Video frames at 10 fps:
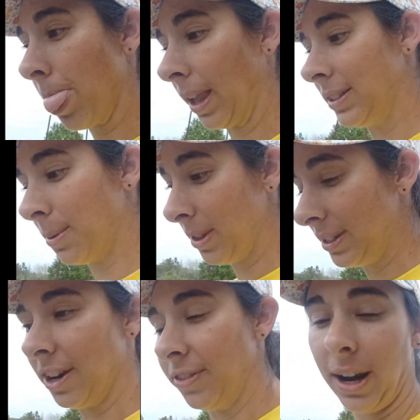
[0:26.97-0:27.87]
some of the
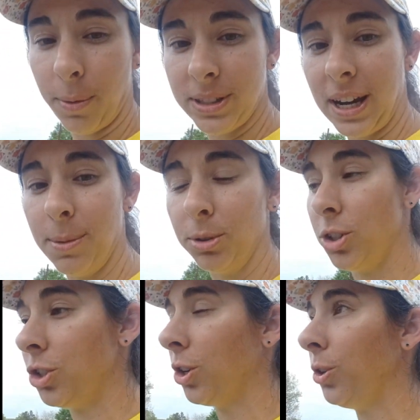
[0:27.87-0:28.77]
stuff that I wasn't able
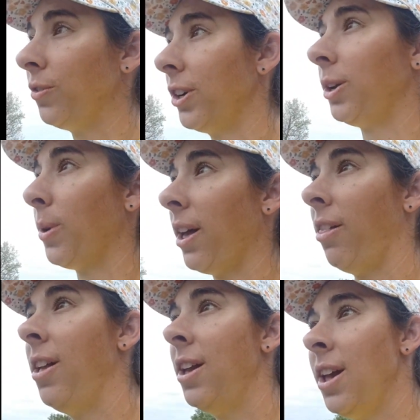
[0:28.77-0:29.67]
to show you very well
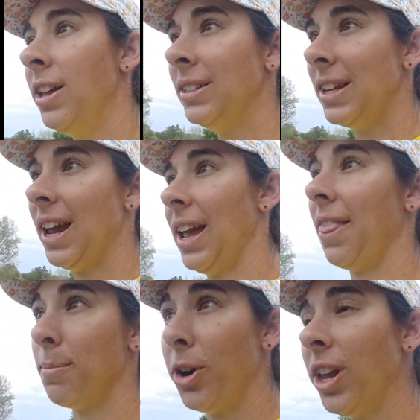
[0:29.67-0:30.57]
today at
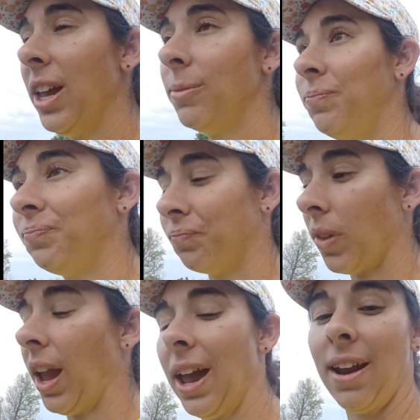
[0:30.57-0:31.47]
the market.
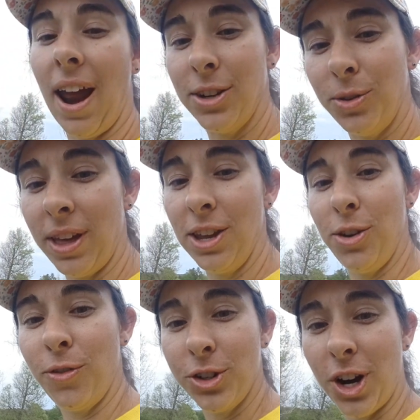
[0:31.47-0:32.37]
And I do thank
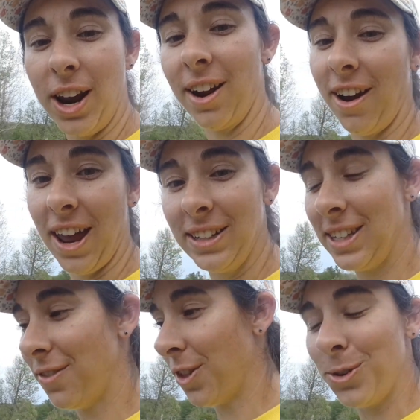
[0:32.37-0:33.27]
you for trying our eggs,
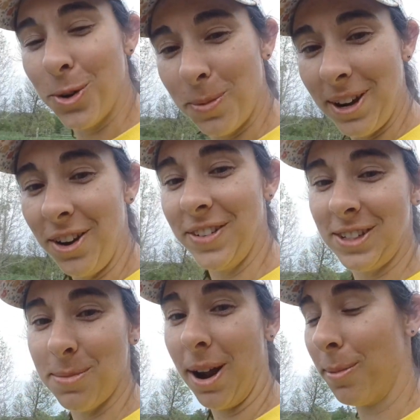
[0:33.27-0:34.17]
even though you were a bit
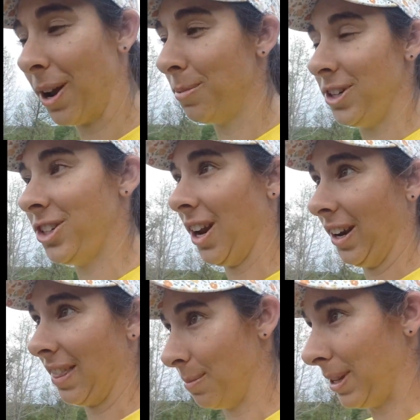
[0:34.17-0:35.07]
nervous about them. I appreciate
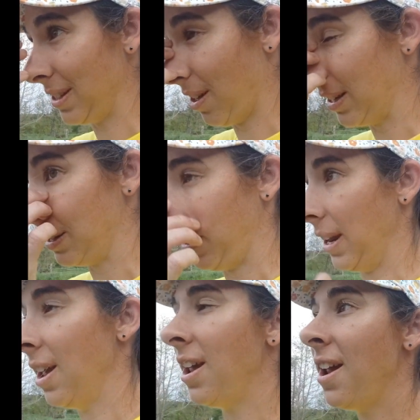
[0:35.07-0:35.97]
it. That means a lot to me.
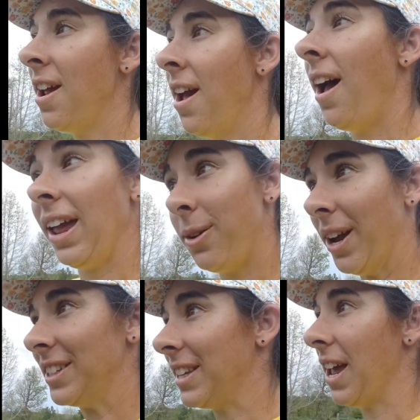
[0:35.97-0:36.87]

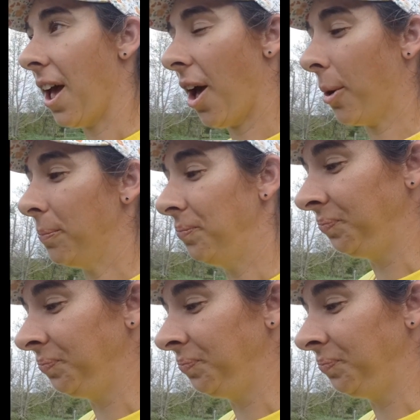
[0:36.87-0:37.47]
Anyways, um,